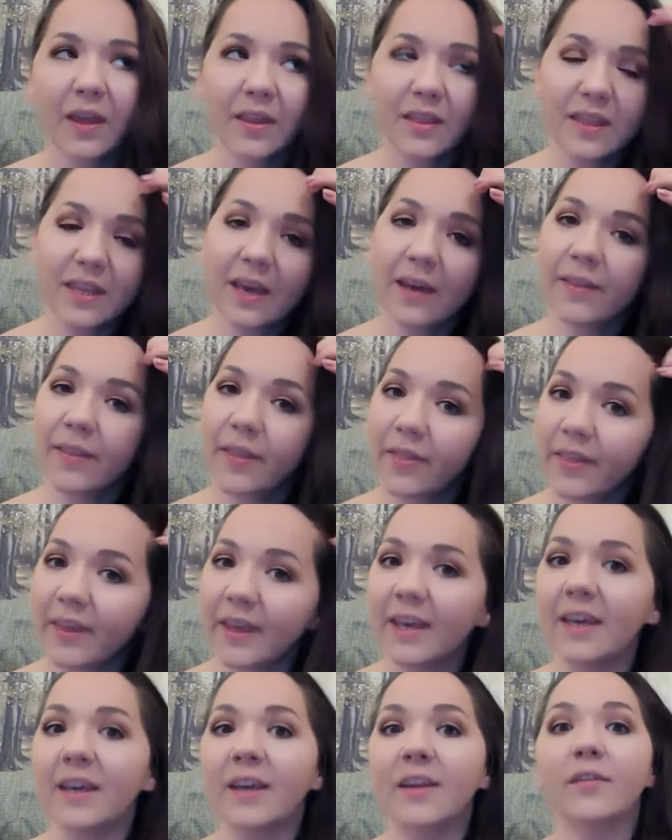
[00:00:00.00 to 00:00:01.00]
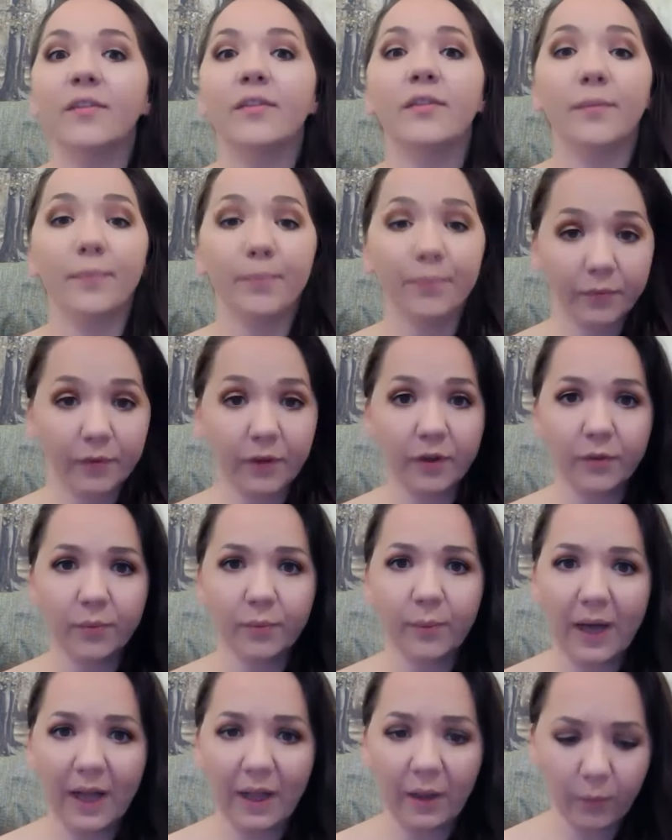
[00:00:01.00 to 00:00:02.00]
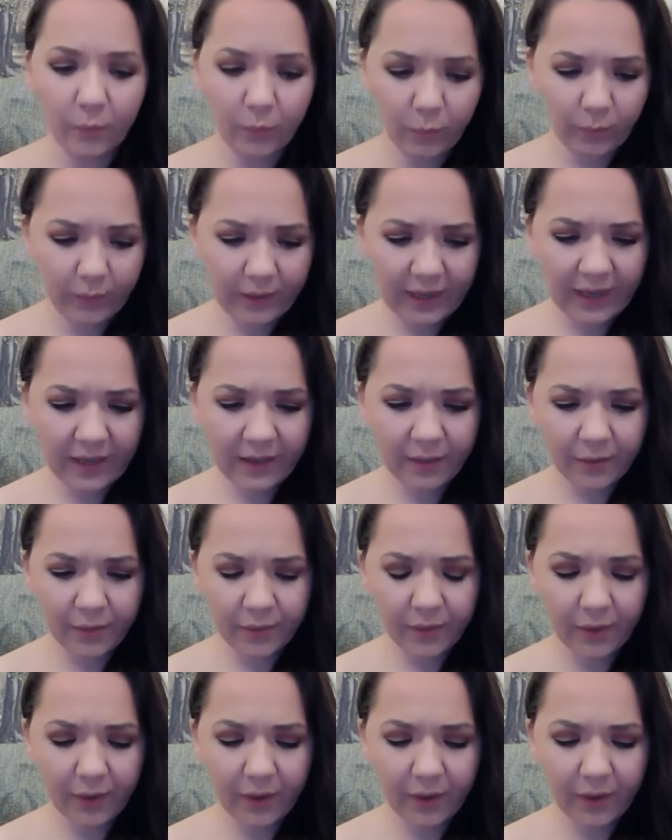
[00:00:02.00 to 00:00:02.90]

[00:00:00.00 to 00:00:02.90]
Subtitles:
The other thing is, as well, with